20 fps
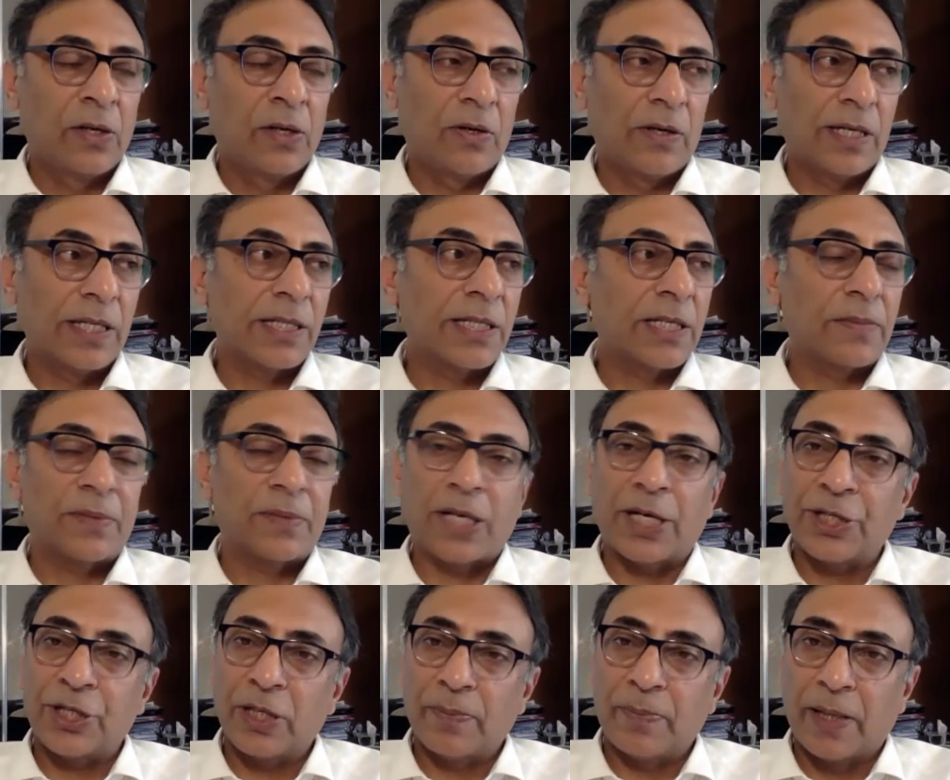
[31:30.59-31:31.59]
or a
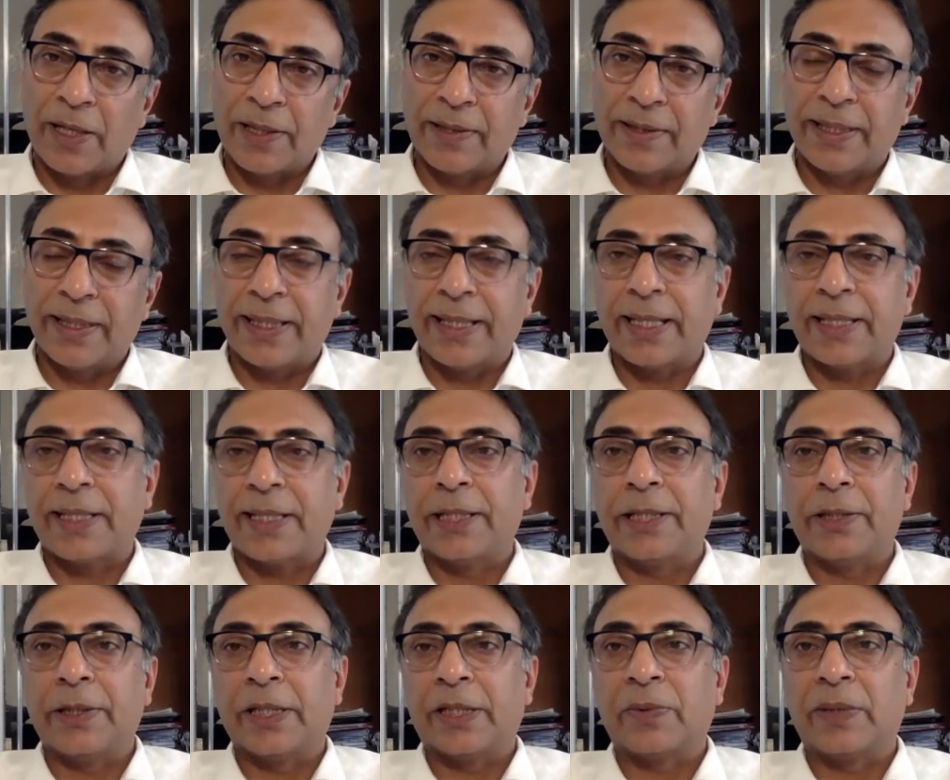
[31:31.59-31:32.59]
substantial part of their debt
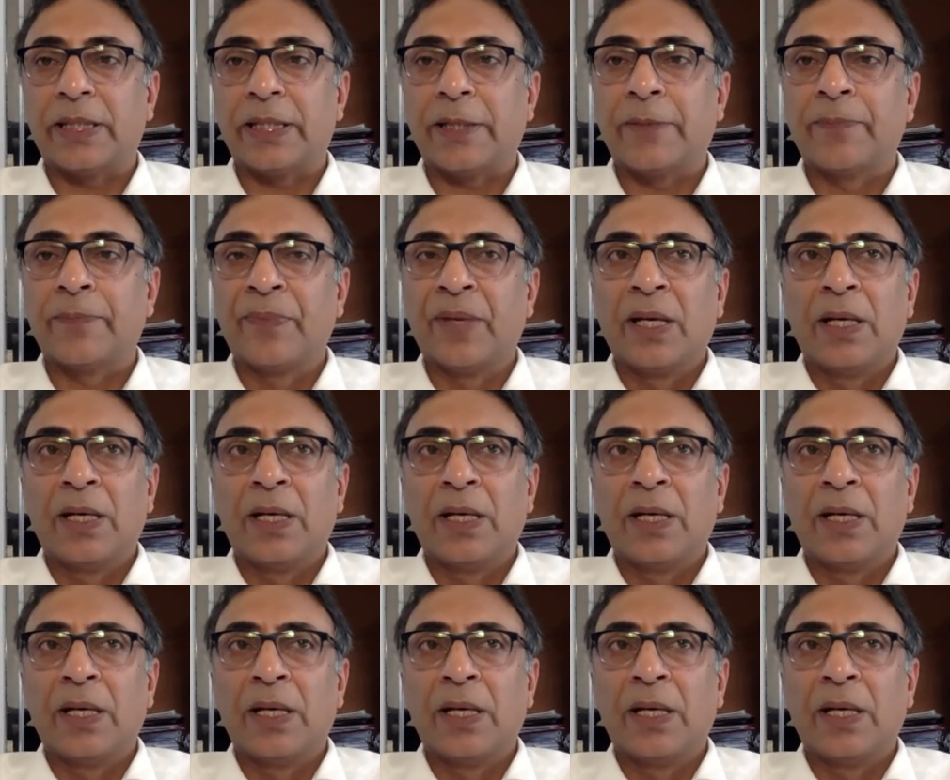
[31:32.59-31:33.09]
into equity.